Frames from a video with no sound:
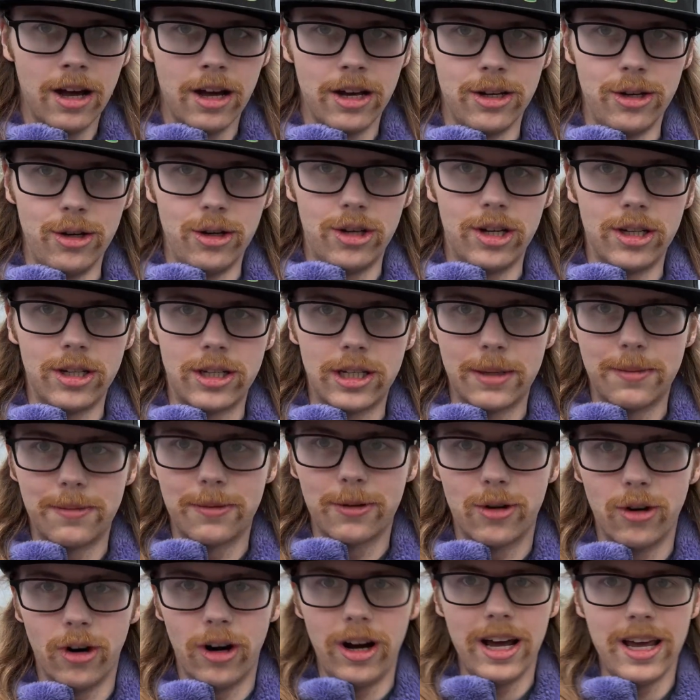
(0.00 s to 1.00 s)
You should
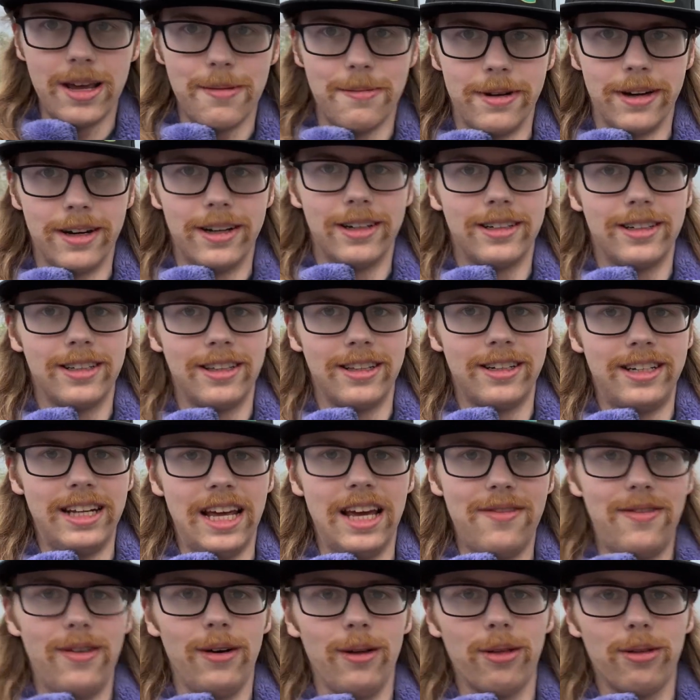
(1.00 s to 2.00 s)
subscribe to the
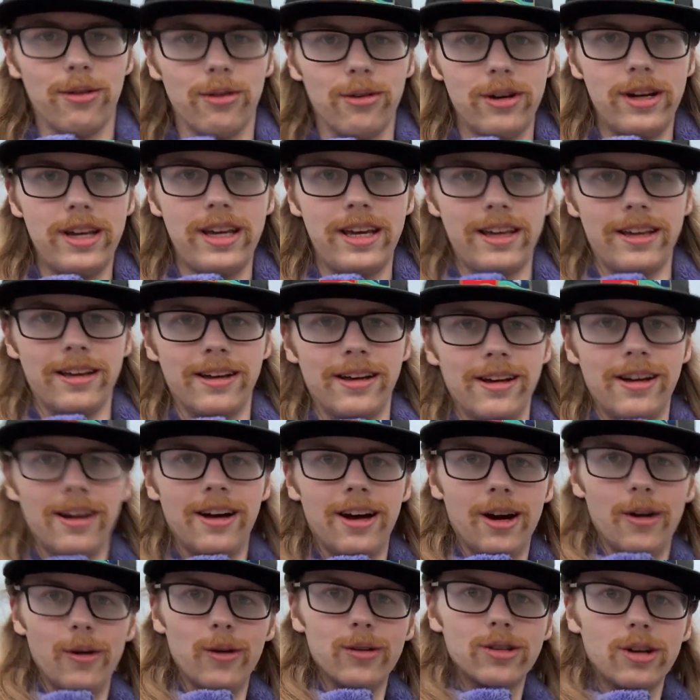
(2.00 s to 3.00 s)
TFL3
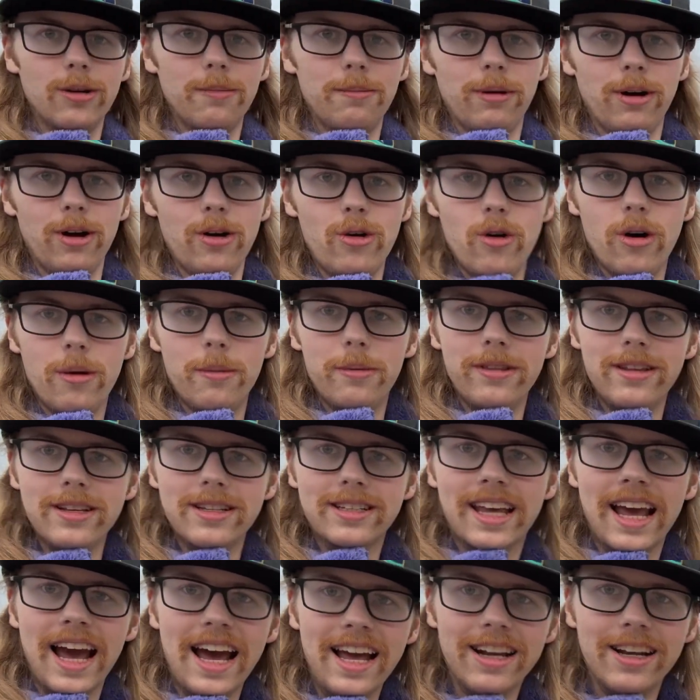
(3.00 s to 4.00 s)
or else I'll blow you up with this
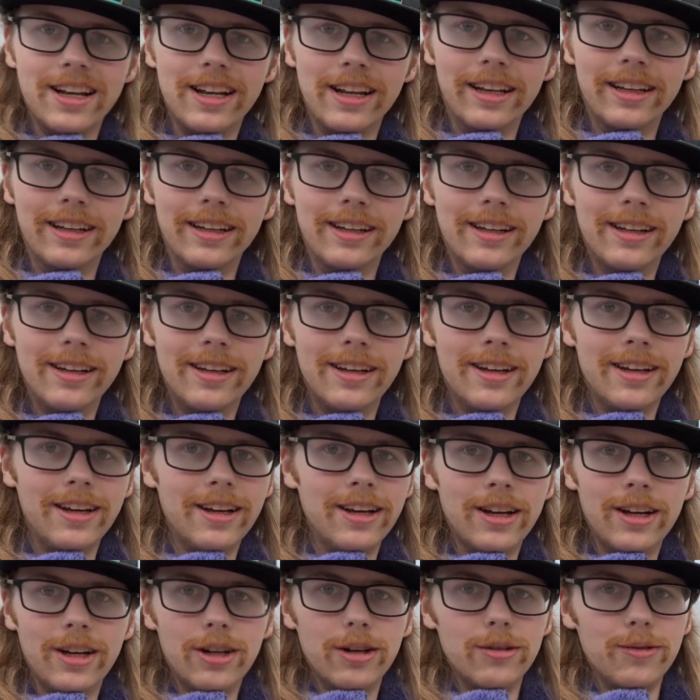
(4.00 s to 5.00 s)
cannon.
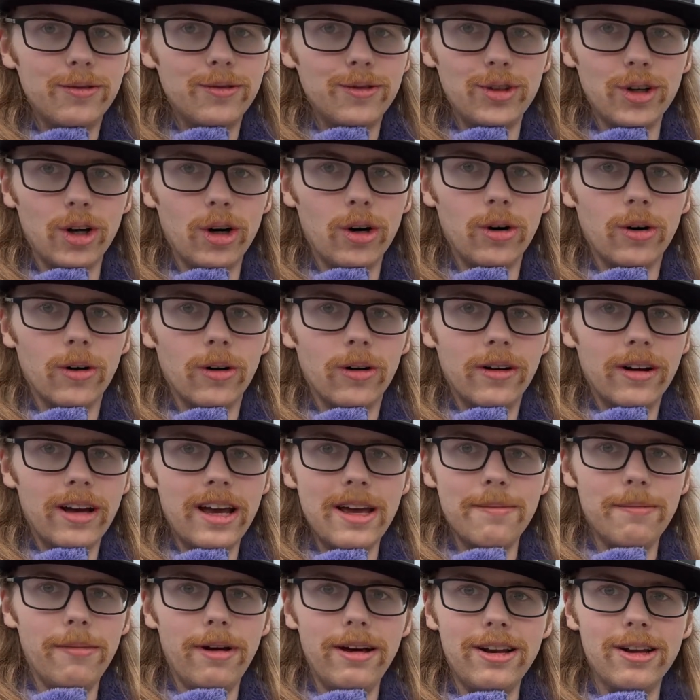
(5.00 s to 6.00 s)
Sure,
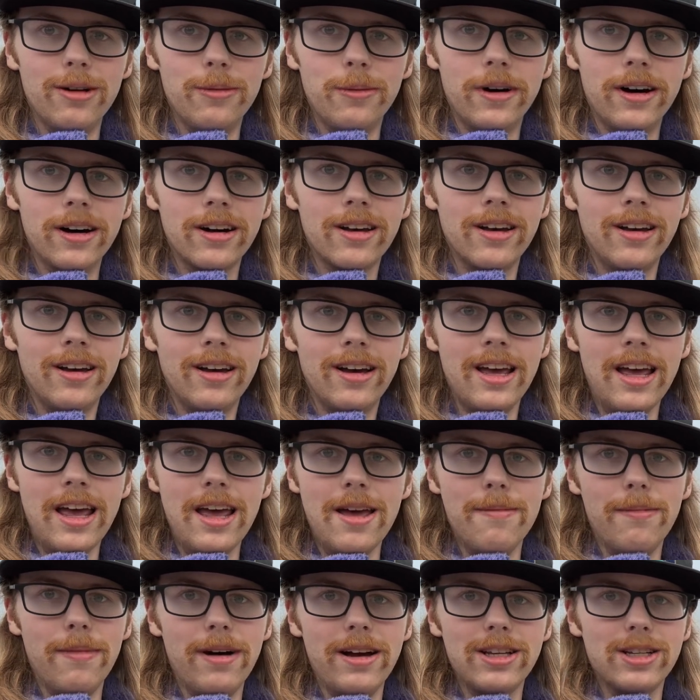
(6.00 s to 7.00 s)
it might not work,
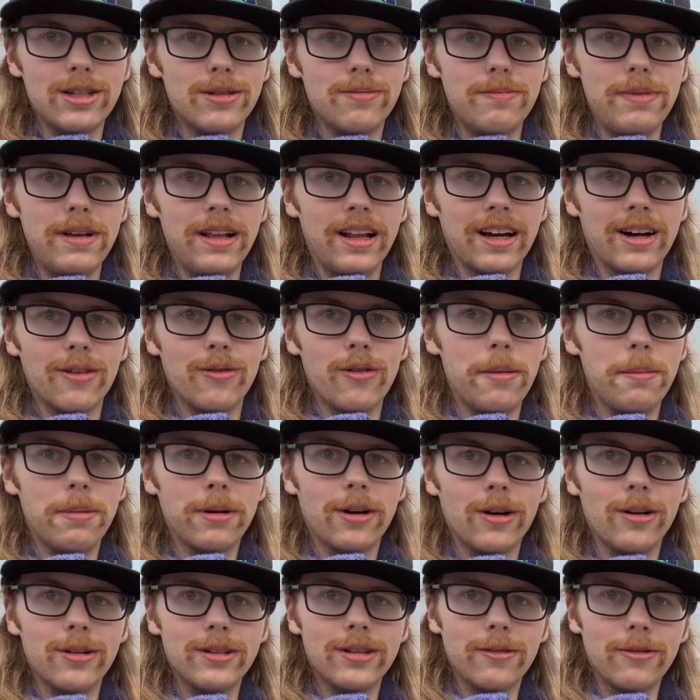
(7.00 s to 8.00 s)
it might just be like a
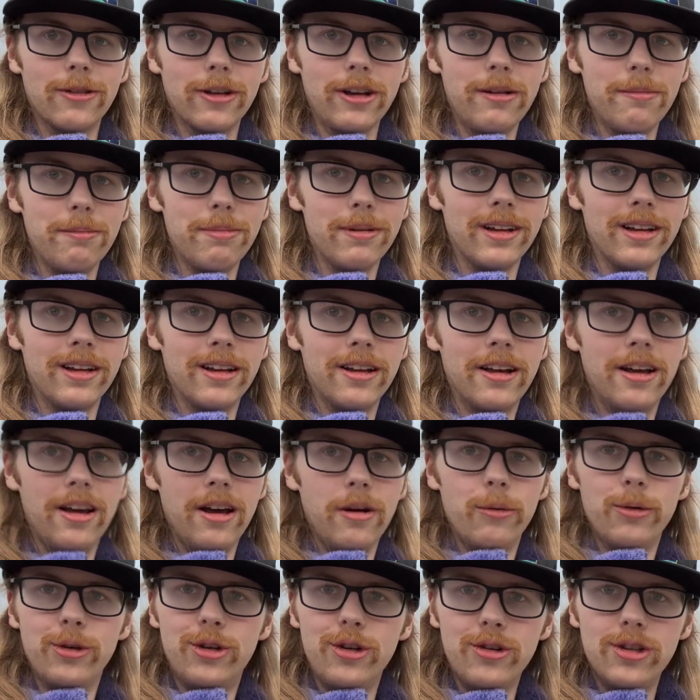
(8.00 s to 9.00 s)
replica or something, but
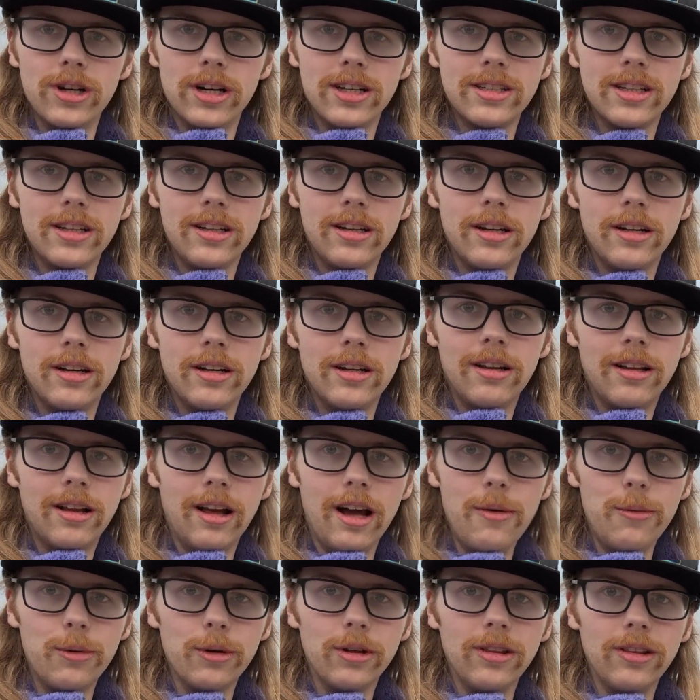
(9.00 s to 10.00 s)
would you chance it?
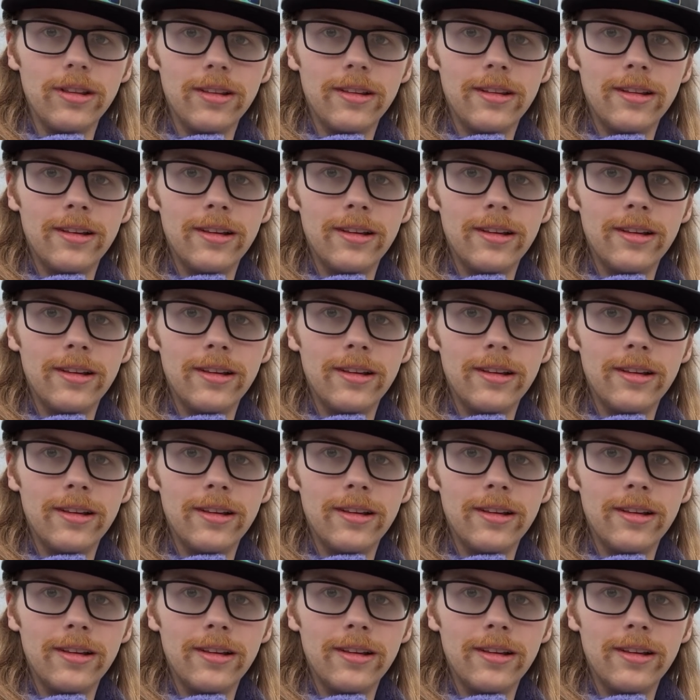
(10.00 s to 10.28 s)
I wouldn't.